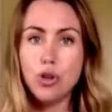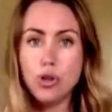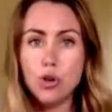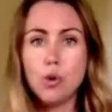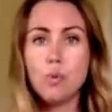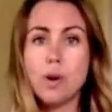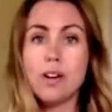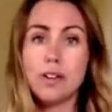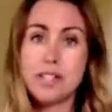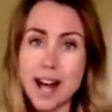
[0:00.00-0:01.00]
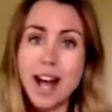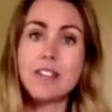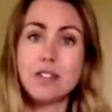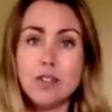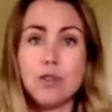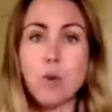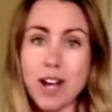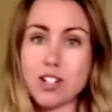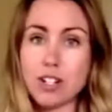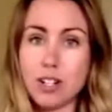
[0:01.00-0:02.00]
You will start to
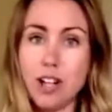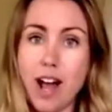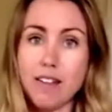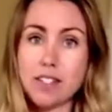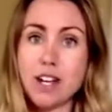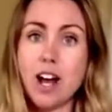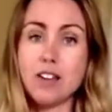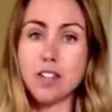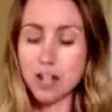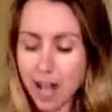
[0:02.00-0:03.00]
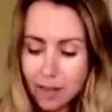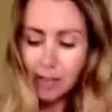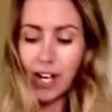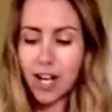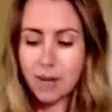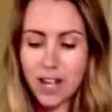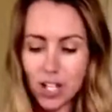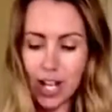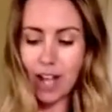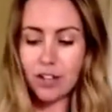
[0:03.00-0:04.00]
question the lifestyle. So cut the fuck up,
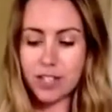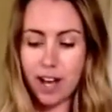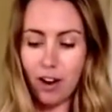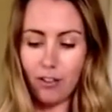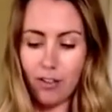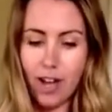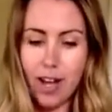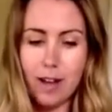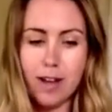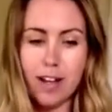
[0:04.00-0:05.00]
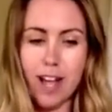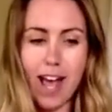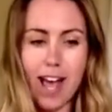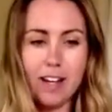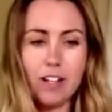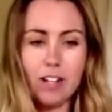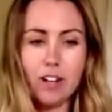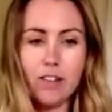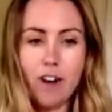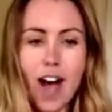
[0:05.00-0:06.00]
educate yourself, and, you
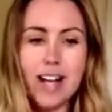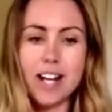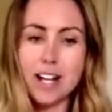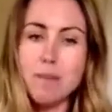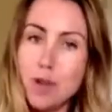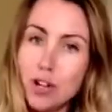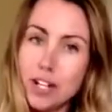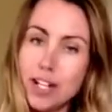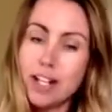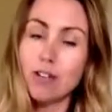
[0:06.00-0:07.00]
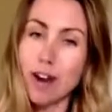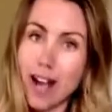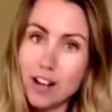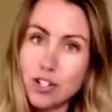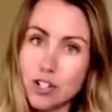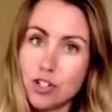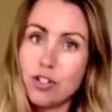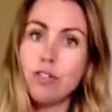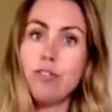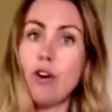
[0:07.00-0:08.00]
know, find a community around
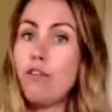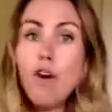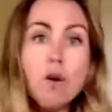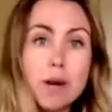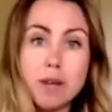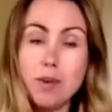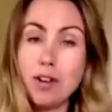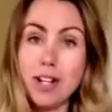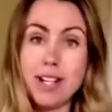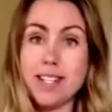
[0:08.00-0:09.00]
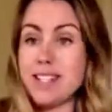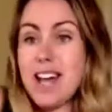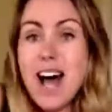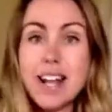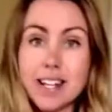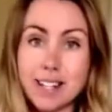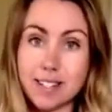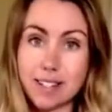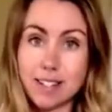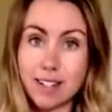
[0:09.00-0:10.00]
you or form a community, start
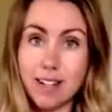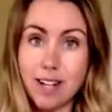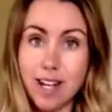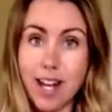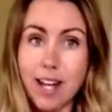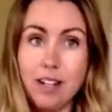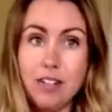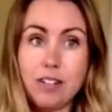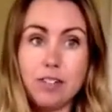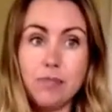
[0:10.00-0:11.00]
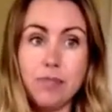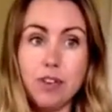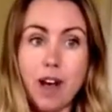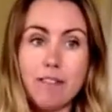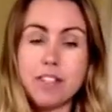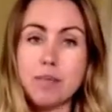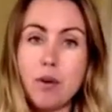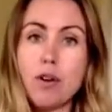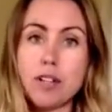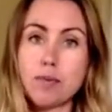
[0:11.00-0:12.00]
it. And you'll have
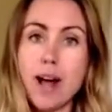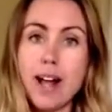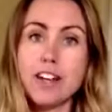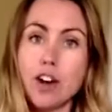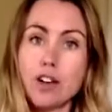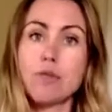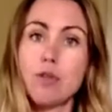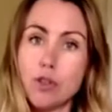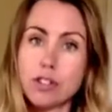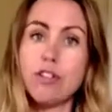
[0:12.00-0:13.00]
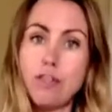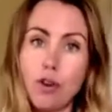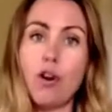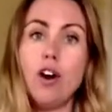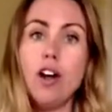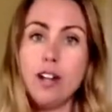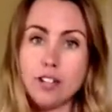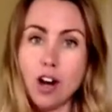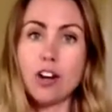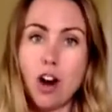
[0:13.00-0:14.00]
support as well. And go to the
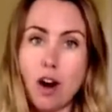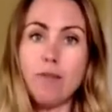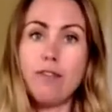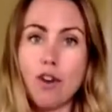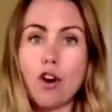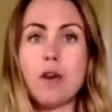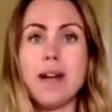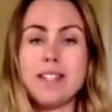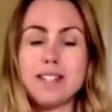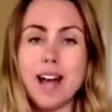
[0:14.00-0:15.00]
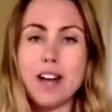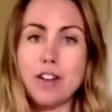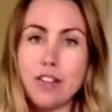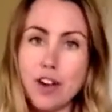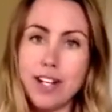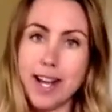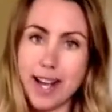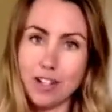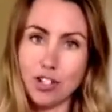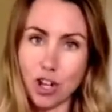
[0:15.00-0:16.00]
rawtill4.com forum and start your
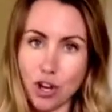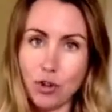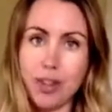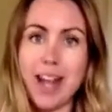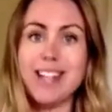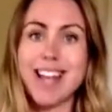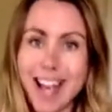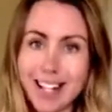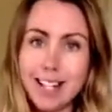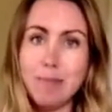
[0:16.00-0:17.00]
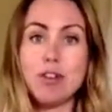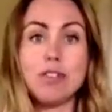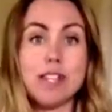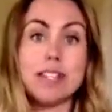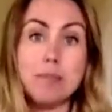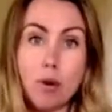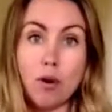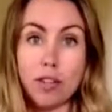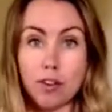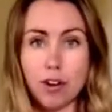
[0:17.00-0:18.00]
30-day journal there daily because there's
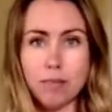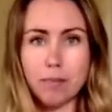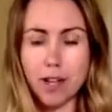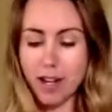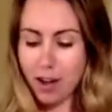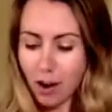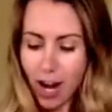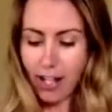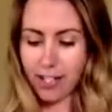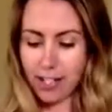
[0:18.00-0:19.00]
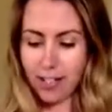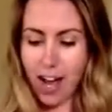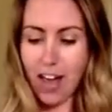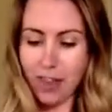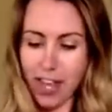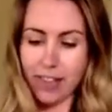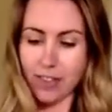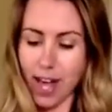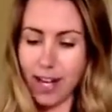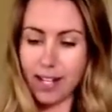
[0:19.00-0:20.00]
support in the group. All right, I
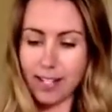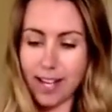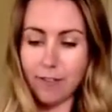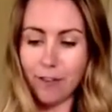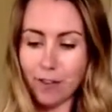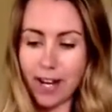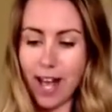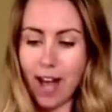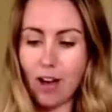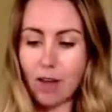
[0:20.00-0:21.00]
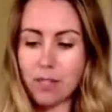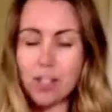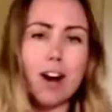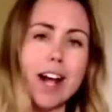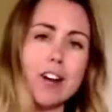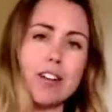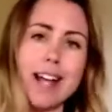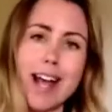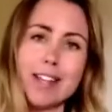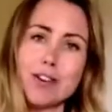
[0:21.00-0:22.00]
think that is it for now. I'm sorry I
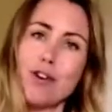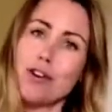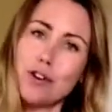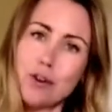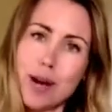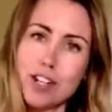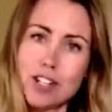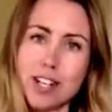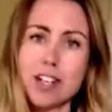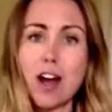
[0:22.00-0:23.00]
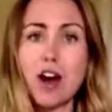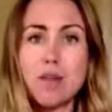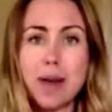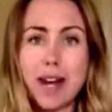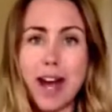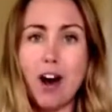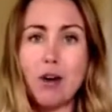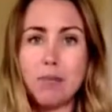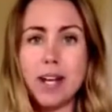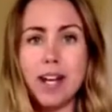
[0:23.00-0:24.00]
couldn't answer all your questions. I hope that
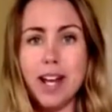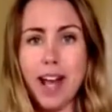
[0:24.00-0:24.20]
helped.